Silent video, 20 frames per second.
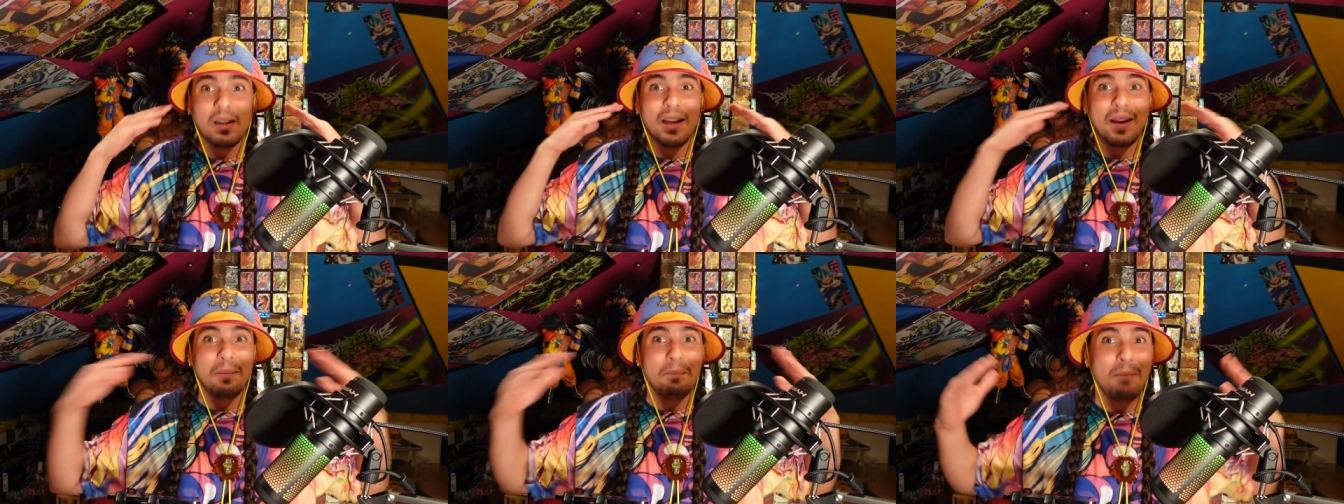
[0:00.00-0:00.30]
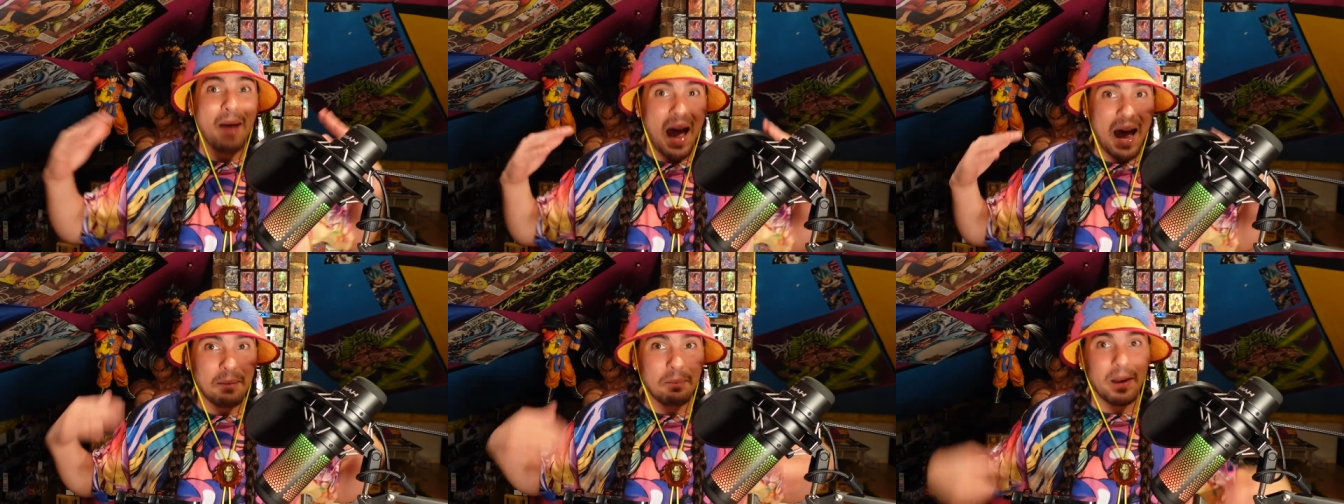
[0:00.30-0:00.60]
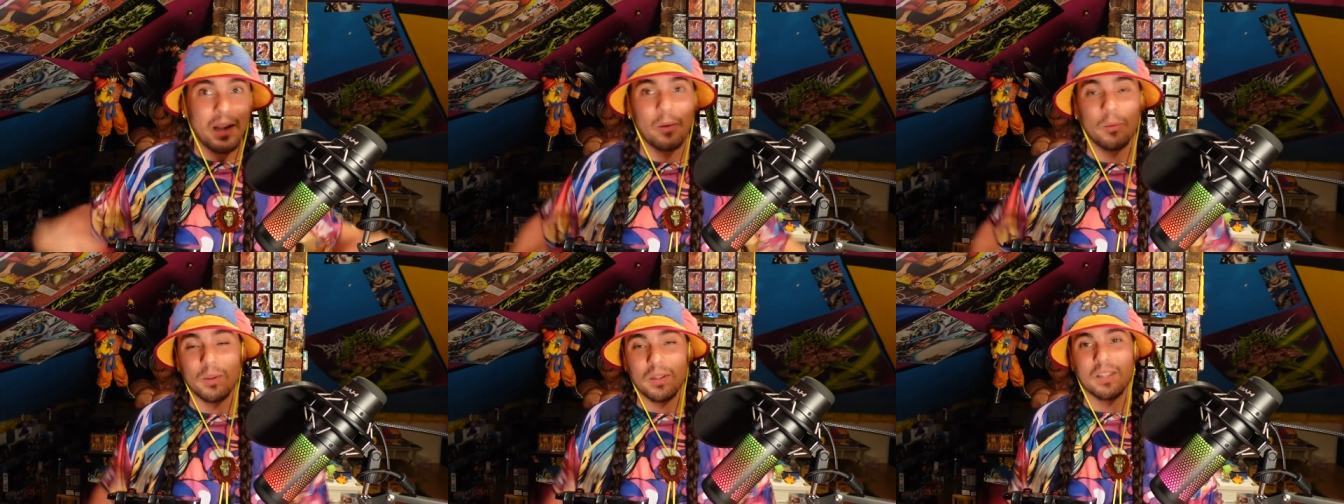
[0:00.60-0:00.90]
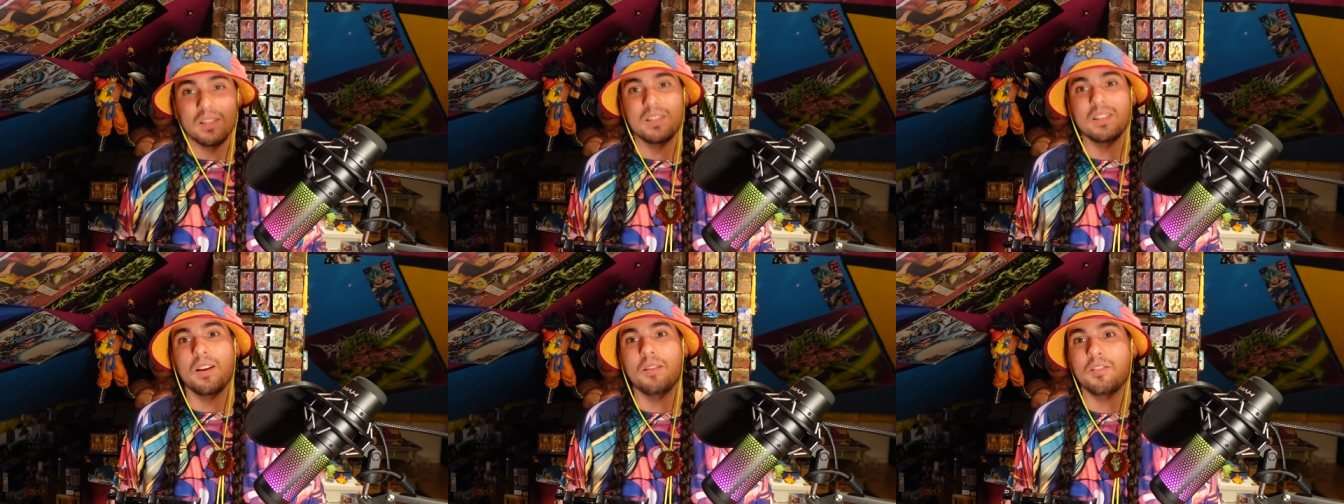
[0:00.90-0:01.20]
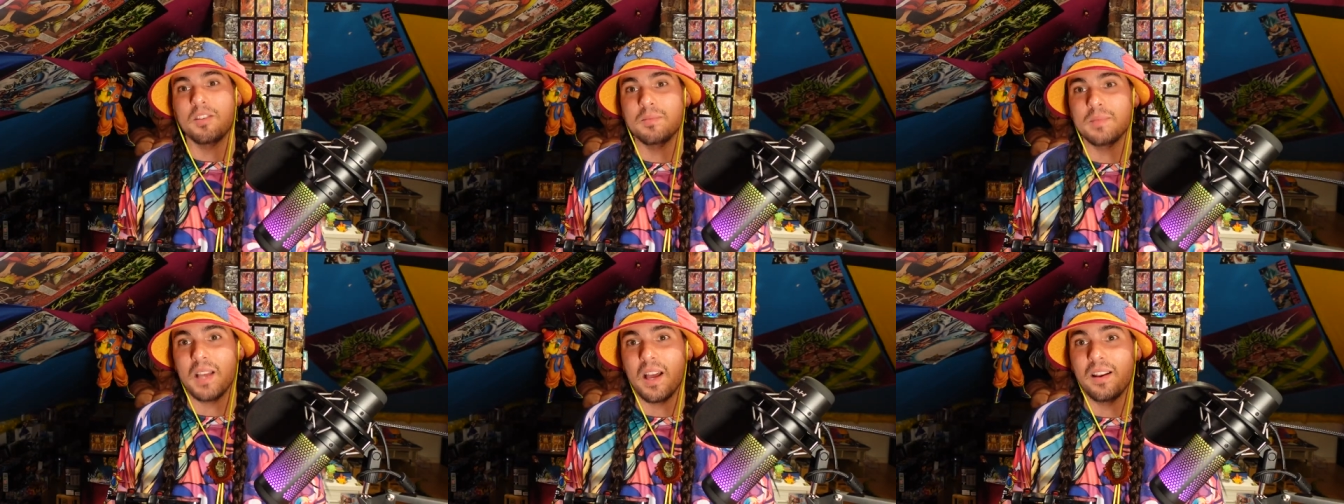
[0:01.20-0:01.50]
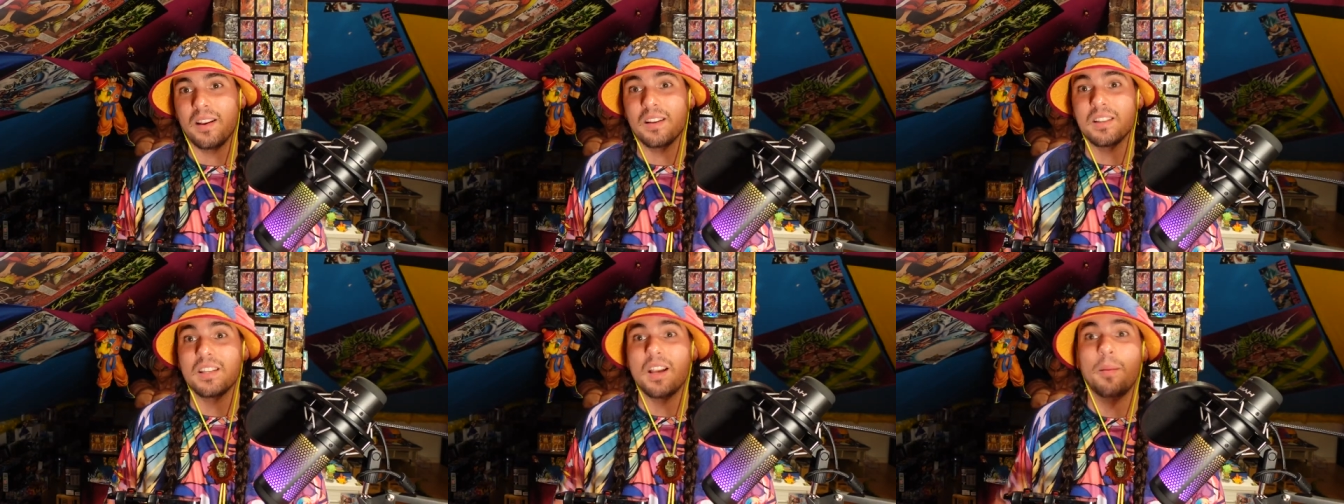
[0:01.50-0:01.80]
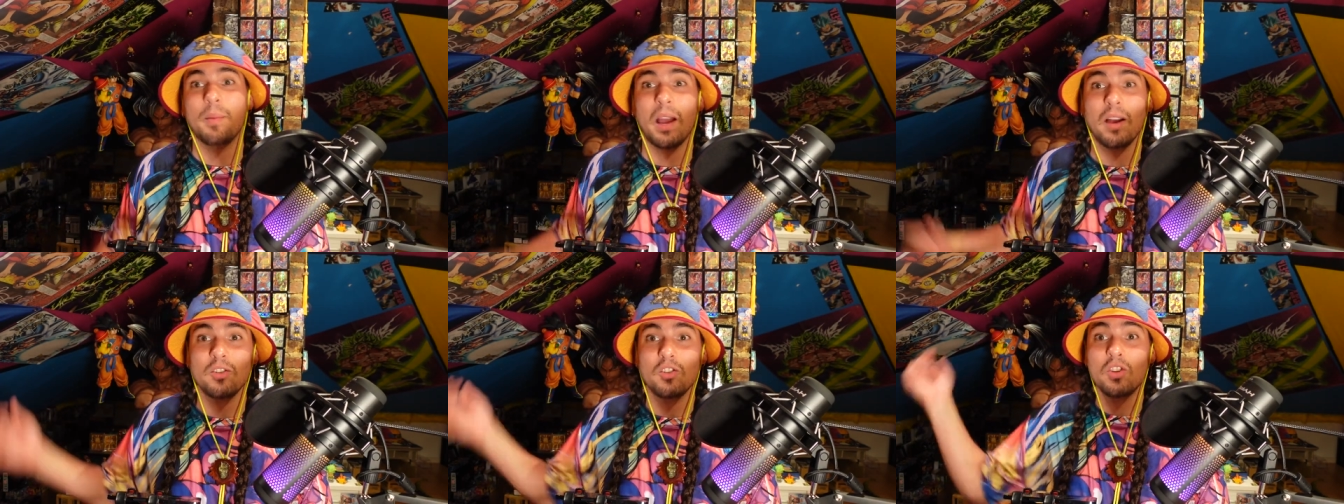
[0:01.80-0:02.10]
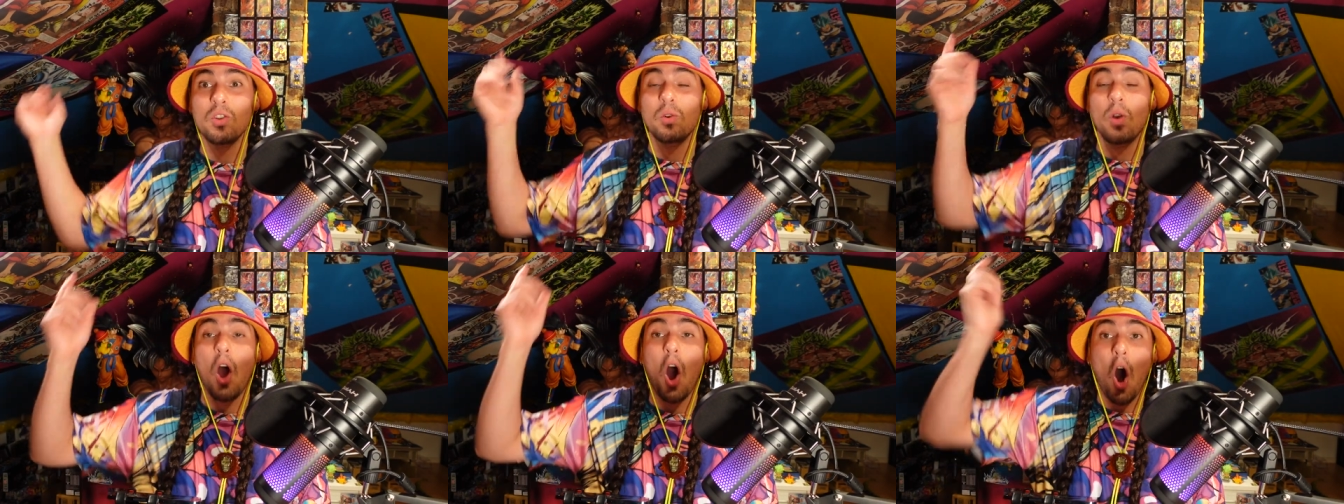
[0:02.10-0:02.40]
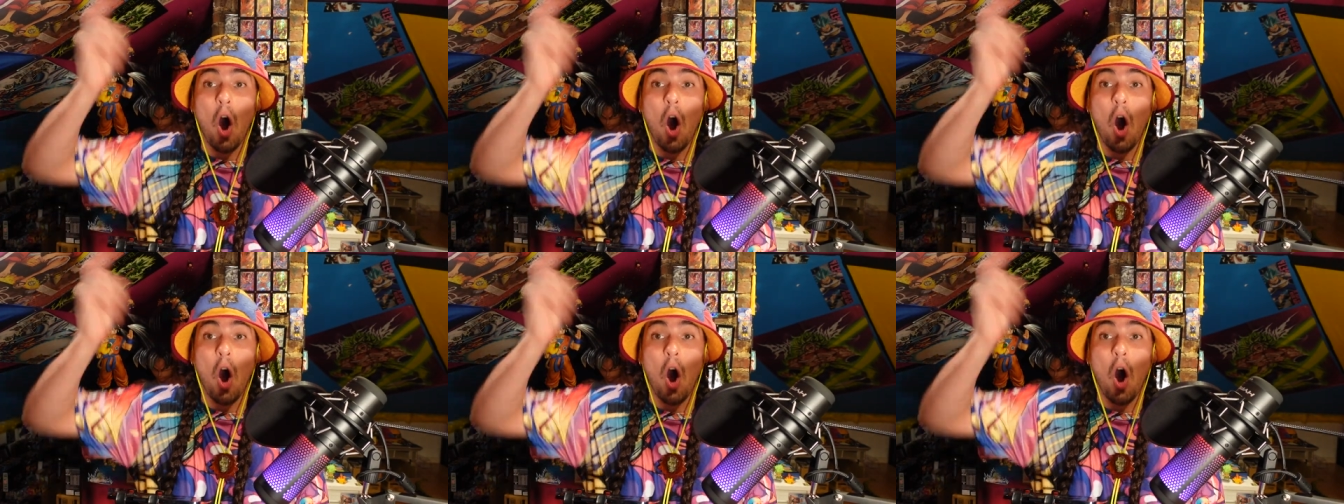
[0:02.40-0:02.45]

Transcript: like a madman when this stuff comes out, and it's coming out soon.